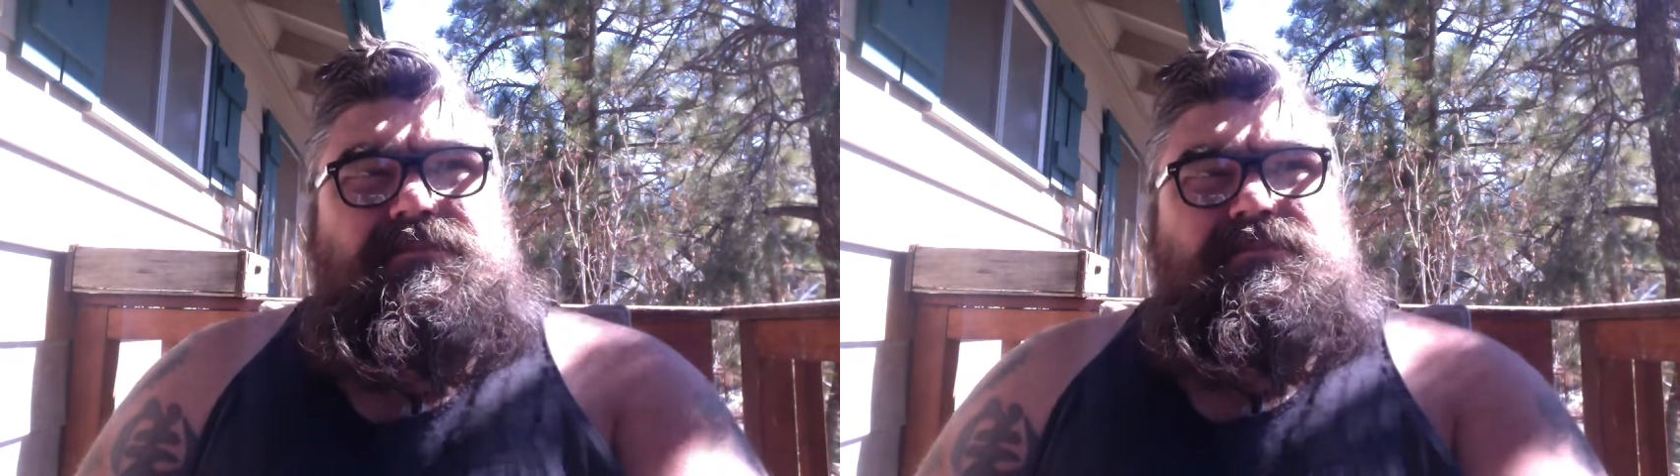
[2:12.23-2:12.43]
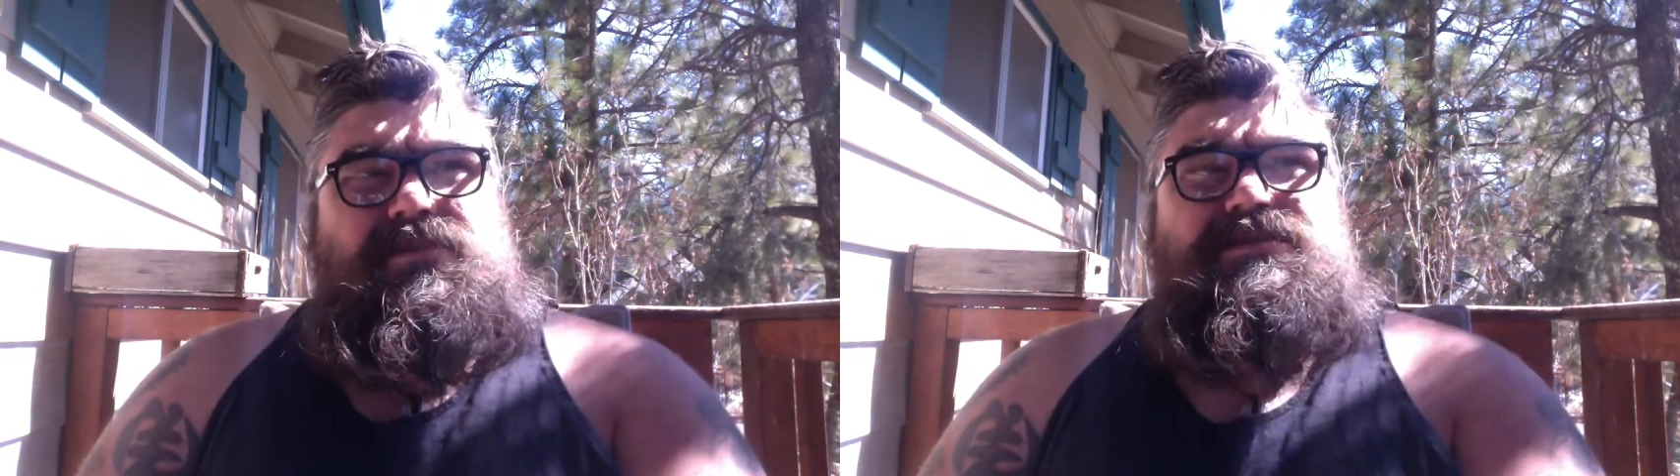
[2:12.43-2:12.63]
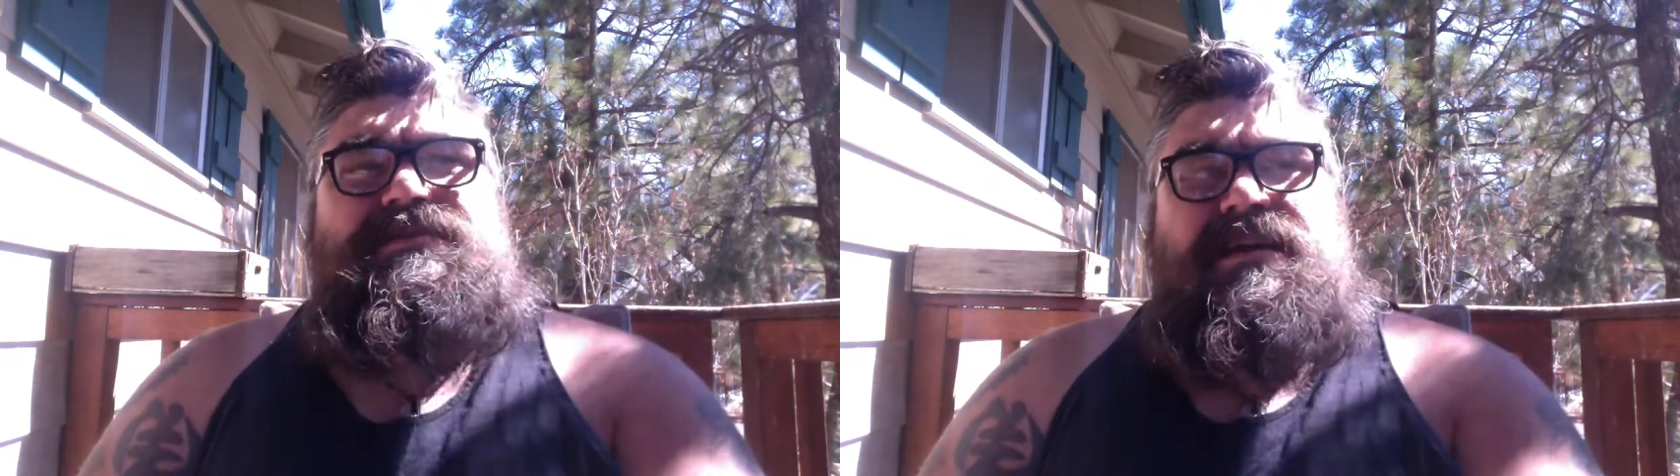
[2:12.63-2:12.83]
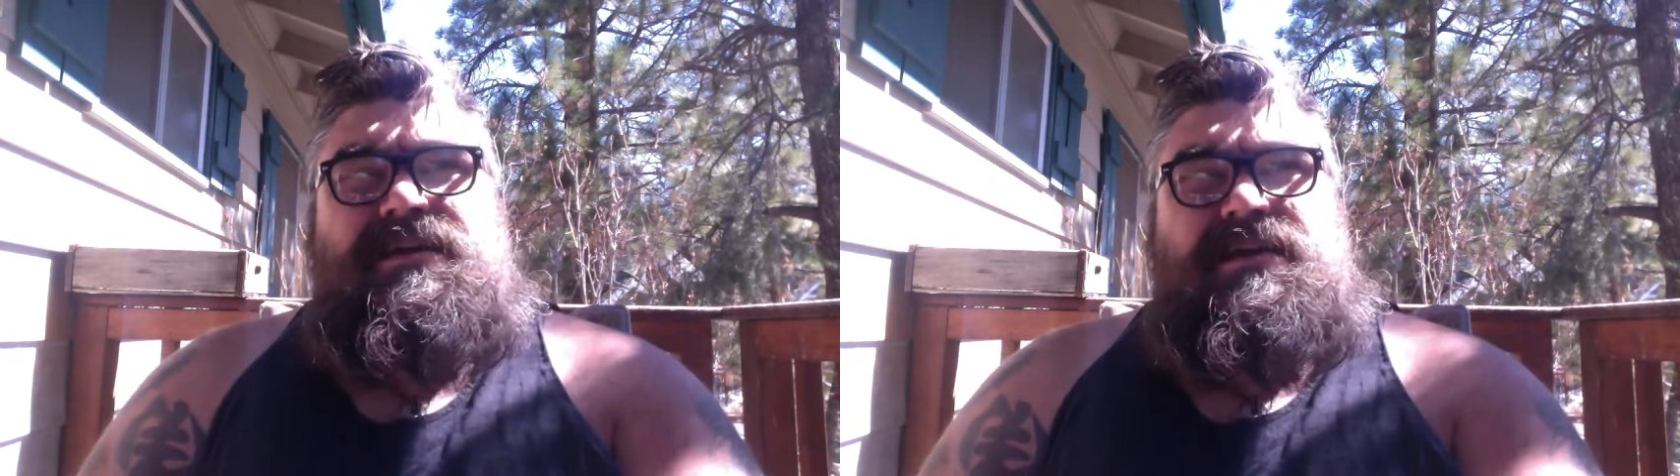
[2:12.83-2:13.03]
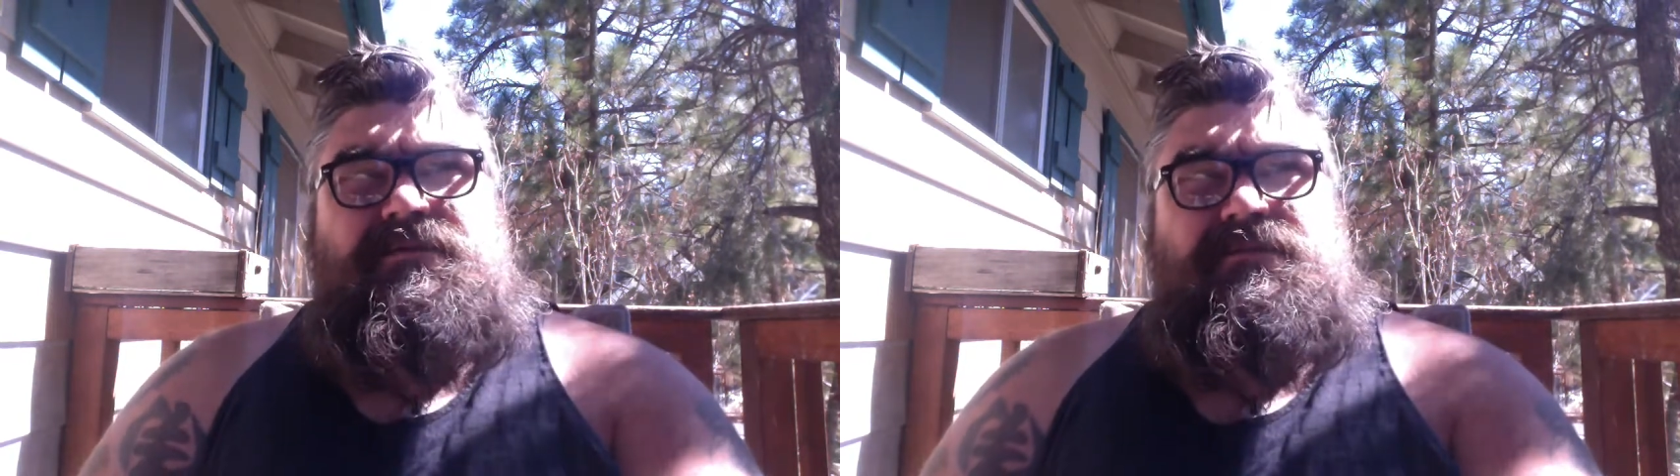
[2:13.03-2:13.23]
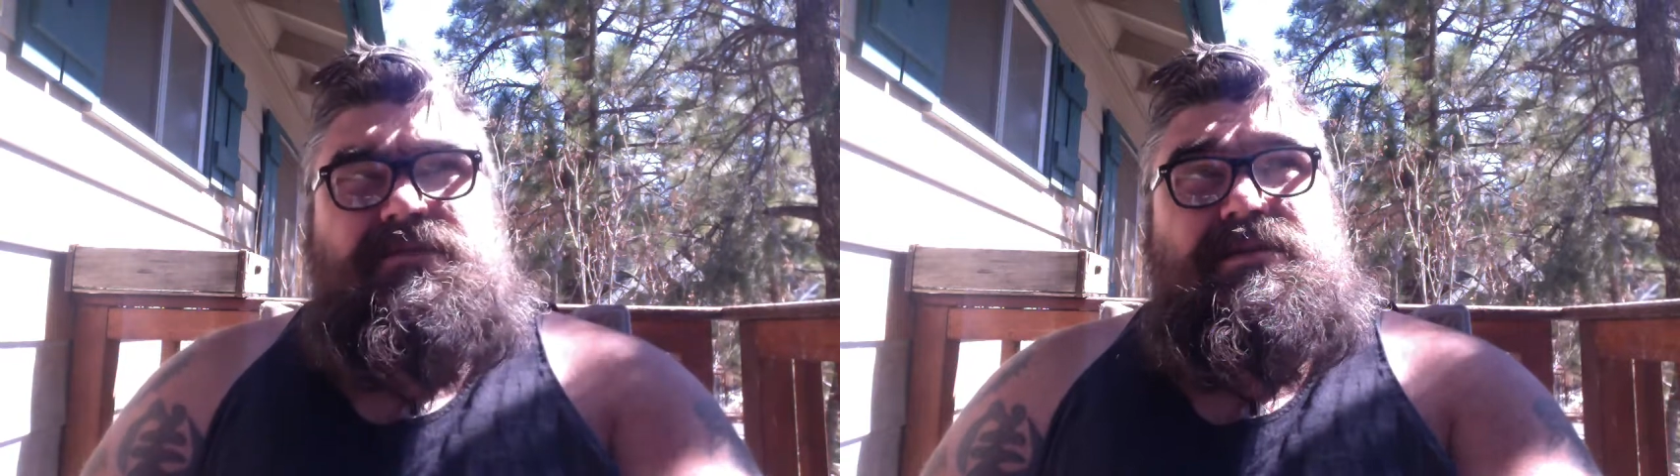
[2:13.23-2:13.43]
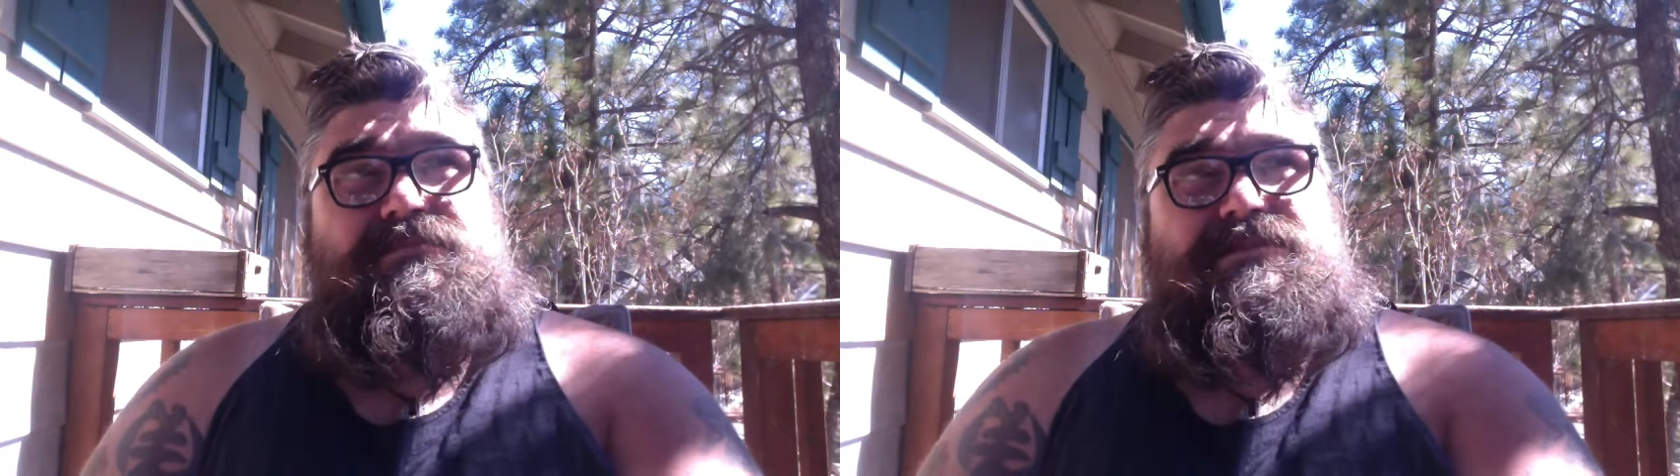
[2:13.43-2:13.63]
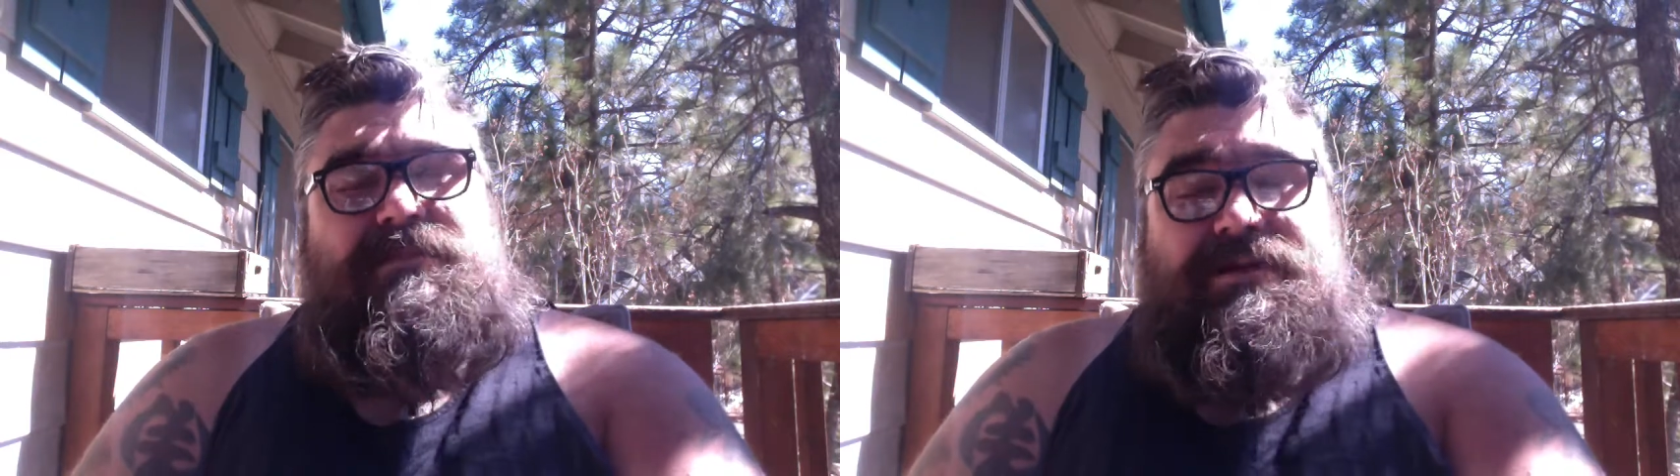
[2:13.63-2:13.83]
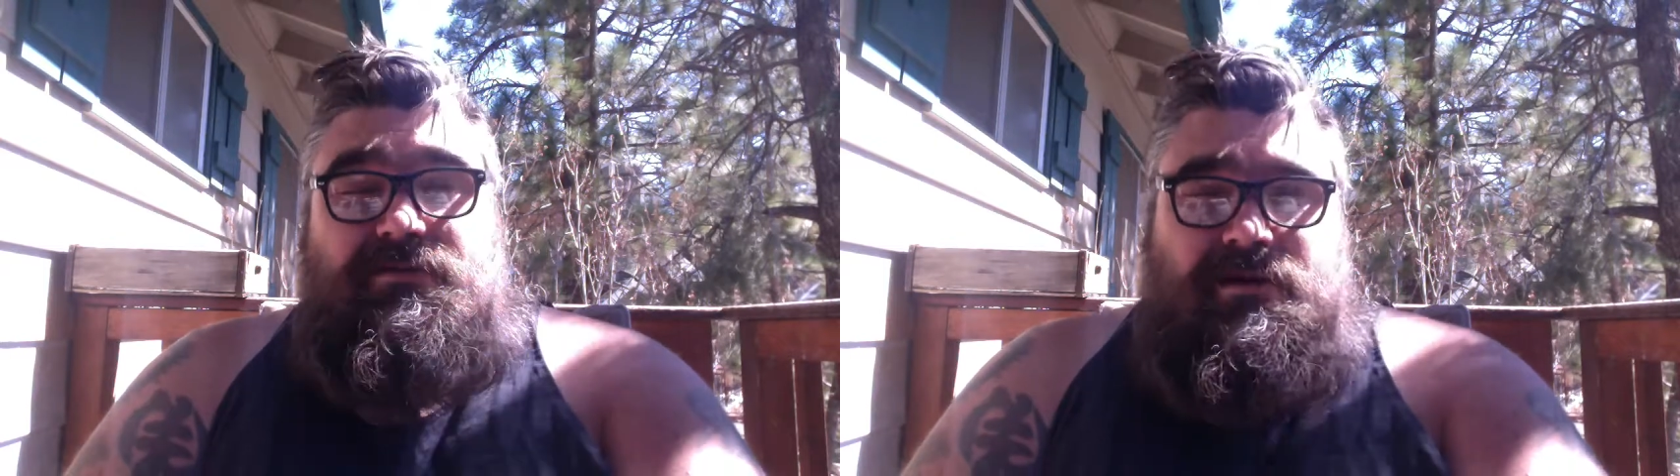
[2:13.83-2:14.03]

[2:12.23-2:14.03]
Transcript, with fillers: there's not enough for them to make